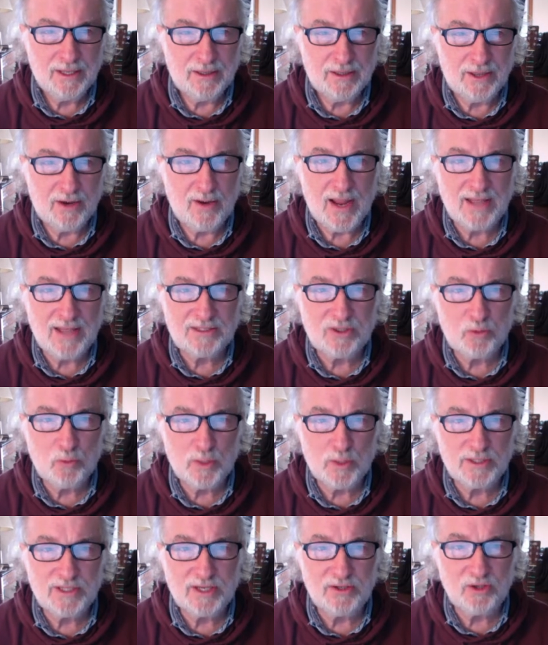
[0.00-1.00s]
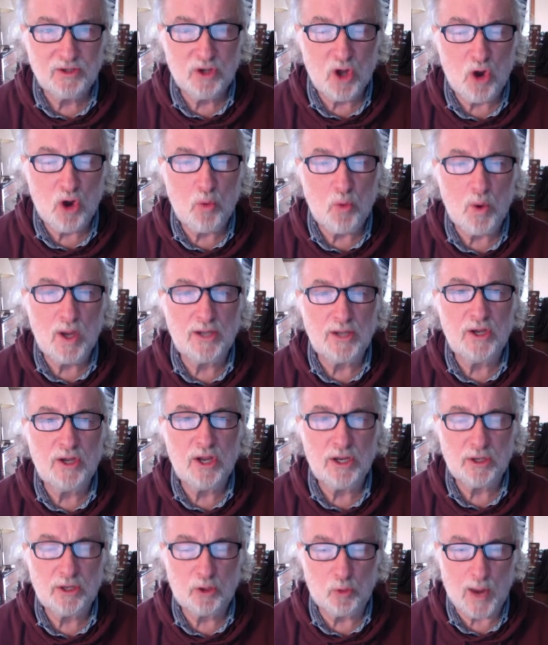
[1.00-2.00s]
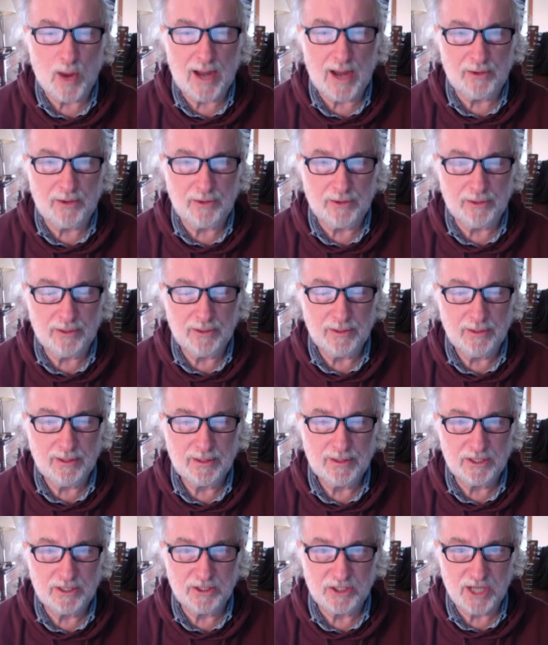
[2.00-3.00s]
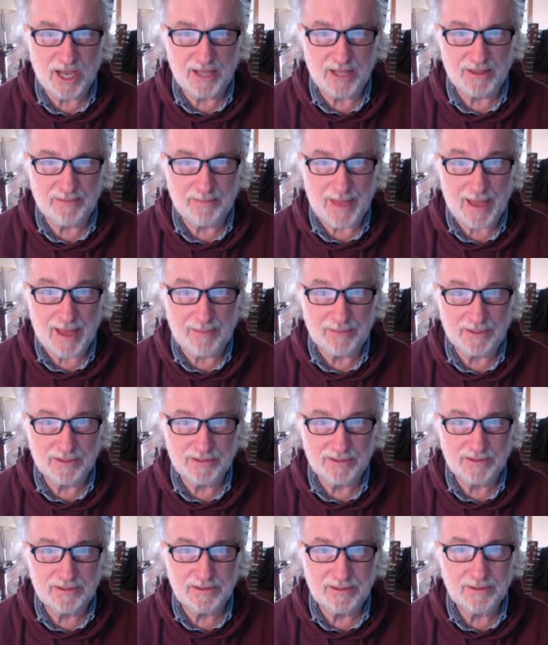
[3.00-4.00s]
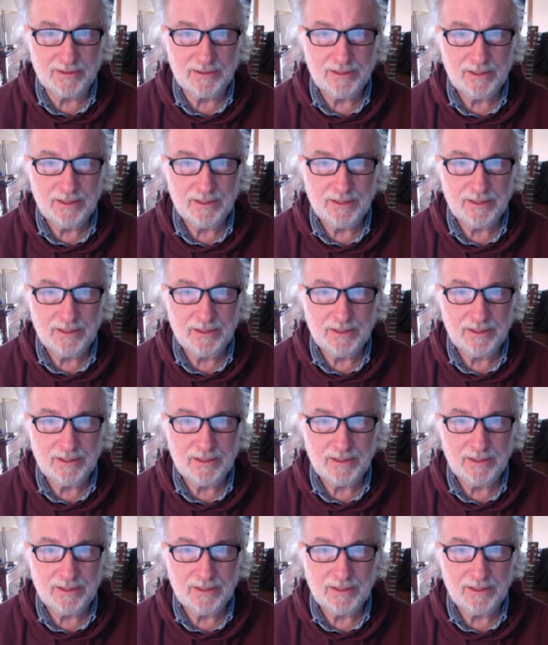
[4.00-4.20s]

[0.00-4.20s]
there has arisen no one greater than John the Baptist.